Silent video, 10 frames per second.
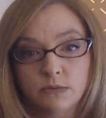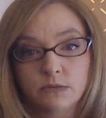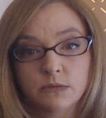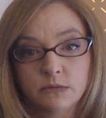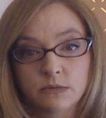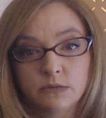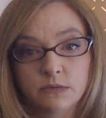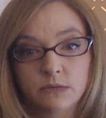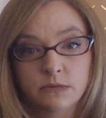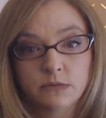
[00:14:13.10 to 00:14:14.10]

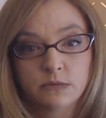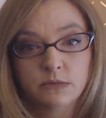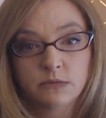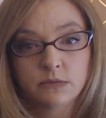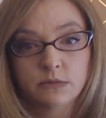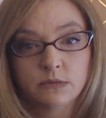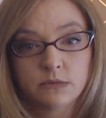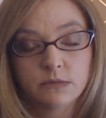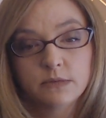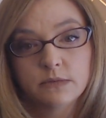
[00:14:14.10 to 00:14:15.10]

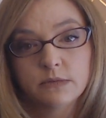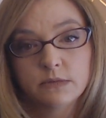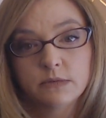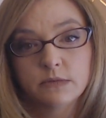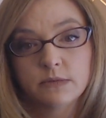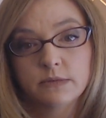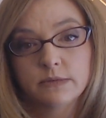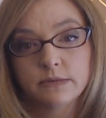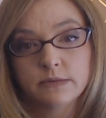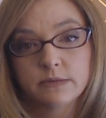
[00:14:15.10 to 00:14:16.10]

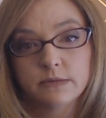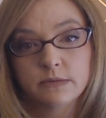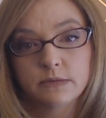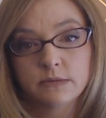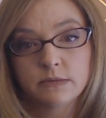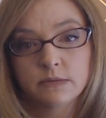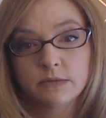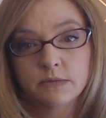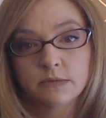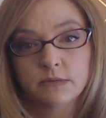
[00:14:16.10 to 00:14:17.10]

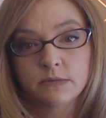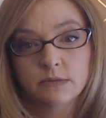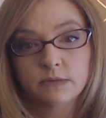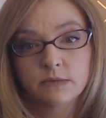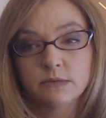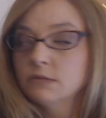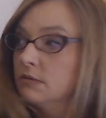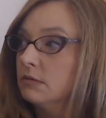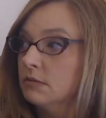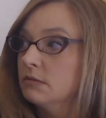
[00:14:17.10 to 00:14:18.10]

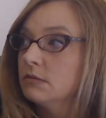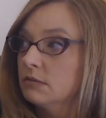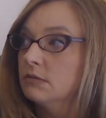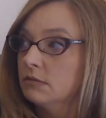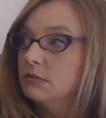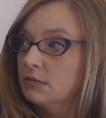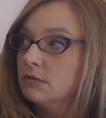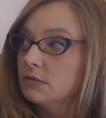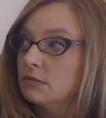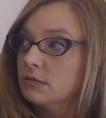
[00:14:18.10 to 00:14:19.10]

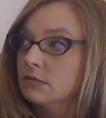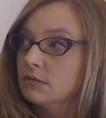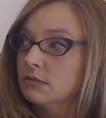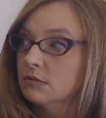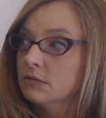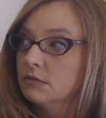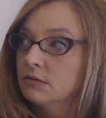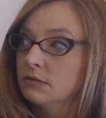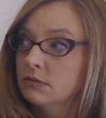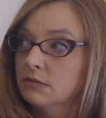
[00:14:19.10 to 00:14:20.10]

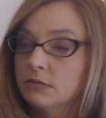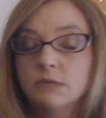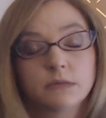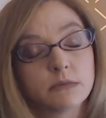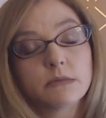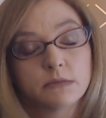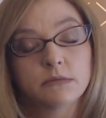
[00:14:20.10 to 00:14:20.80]
No words are spoken by the person on screen.